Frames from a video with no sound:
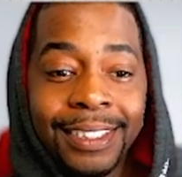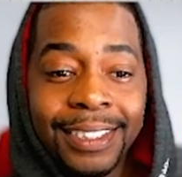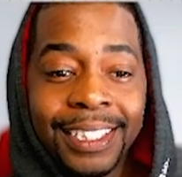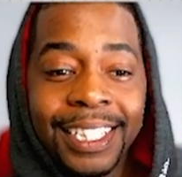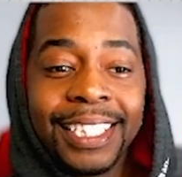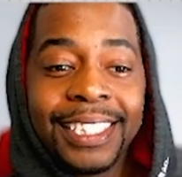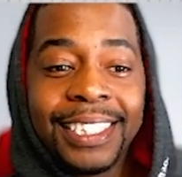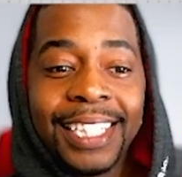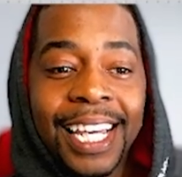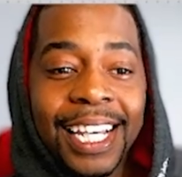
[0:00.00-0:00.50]

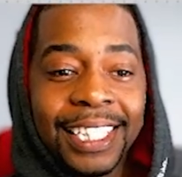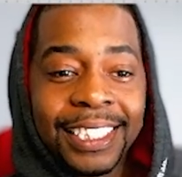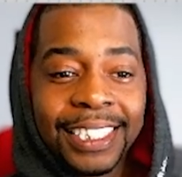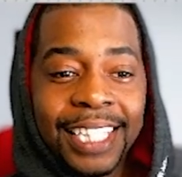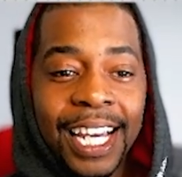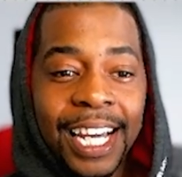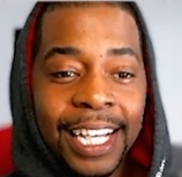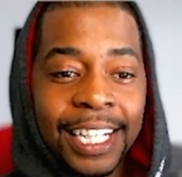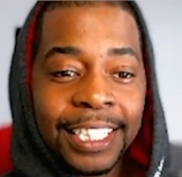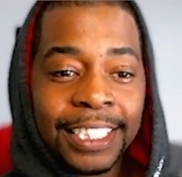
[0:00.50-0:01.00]
The text
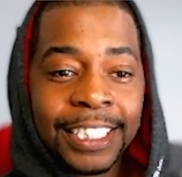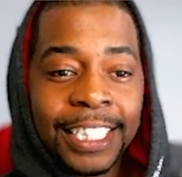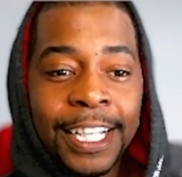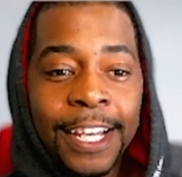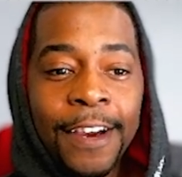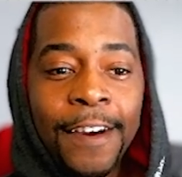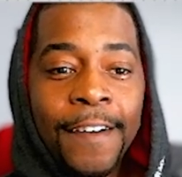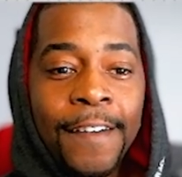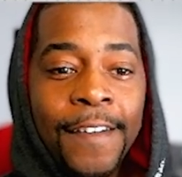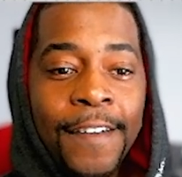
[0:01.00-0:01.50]
size.
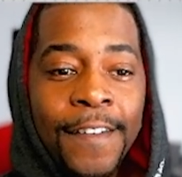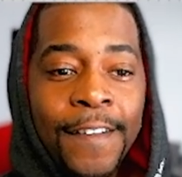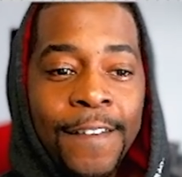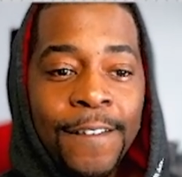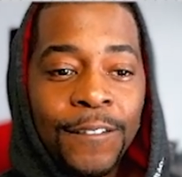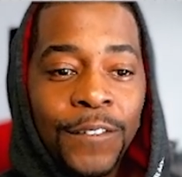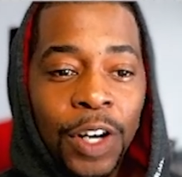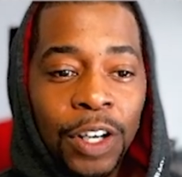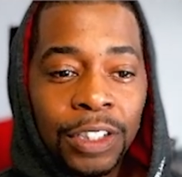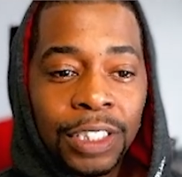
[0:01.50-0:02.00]

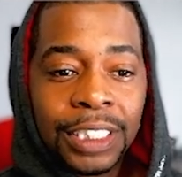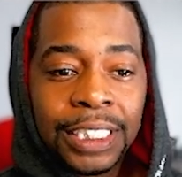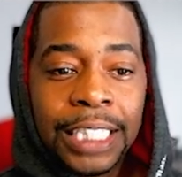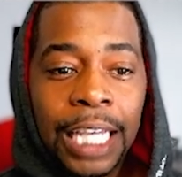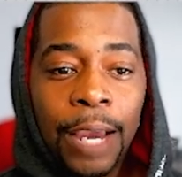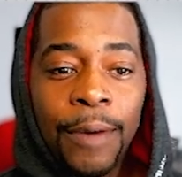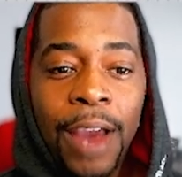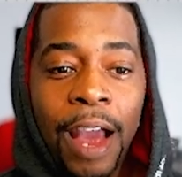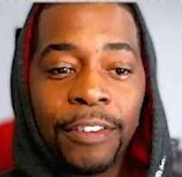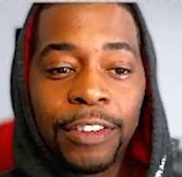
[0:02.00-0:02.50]
First,
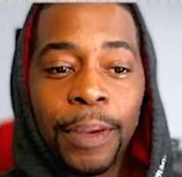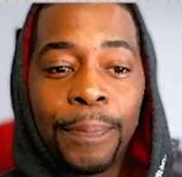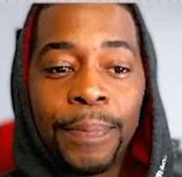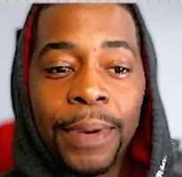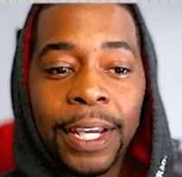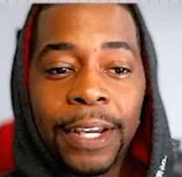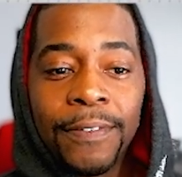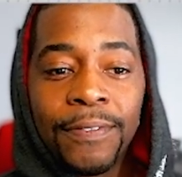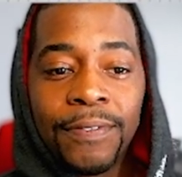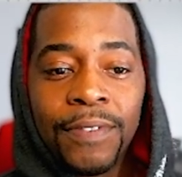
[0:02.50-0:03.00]
chat, we have to
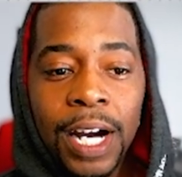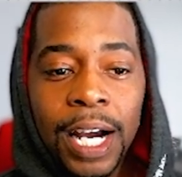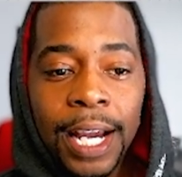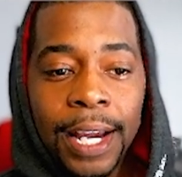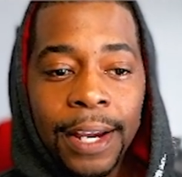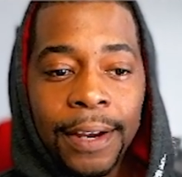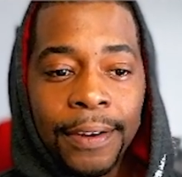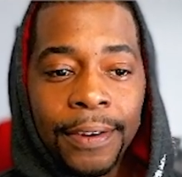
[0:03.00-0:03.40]
pick a font.